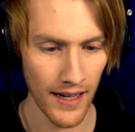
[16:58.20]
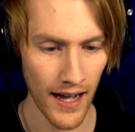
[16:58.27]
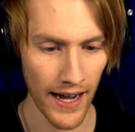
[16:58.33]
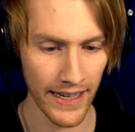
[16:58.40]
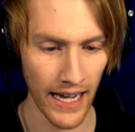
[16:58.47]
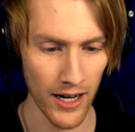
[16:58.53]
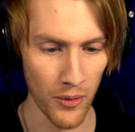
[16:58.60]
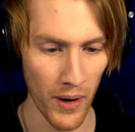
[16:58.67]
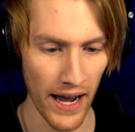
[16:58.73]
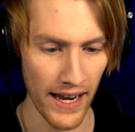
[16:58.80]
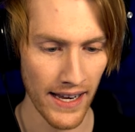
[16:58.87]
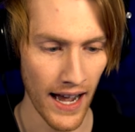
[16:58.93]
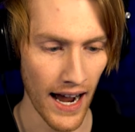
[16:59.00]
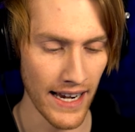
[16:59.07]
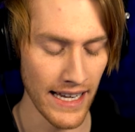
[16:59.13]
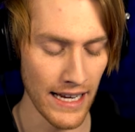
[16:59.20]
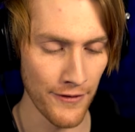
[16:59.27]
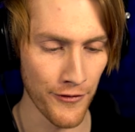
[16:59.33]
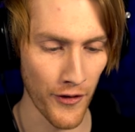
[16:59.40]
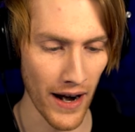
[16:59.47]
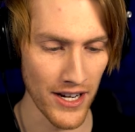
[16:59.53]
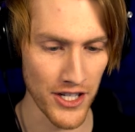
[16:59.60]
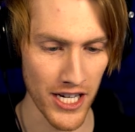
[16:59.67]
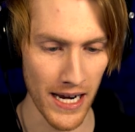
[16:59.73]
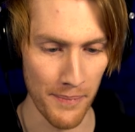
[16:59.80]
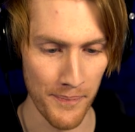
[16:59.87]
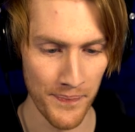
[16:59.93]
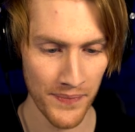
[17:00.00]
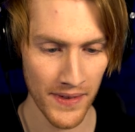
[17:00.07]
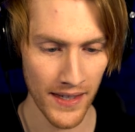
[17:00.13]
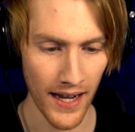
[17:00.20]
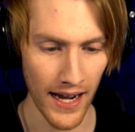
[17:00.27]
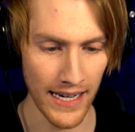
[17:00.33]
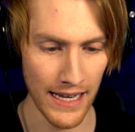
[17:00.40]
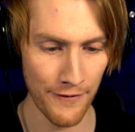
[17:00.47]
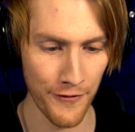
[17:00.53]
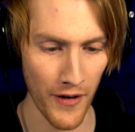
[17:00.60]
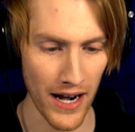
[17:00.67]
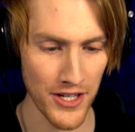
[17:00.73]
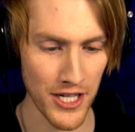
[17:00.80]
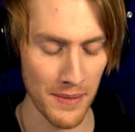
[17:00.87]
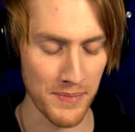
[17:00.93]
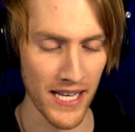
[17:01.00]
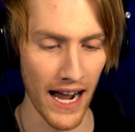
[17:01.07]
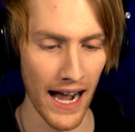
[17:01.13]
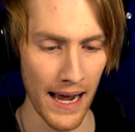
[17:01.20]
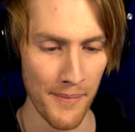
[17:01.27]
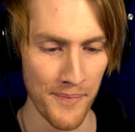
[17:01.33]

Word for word: I got away. I need friendship. I need oh, friendship oh, time.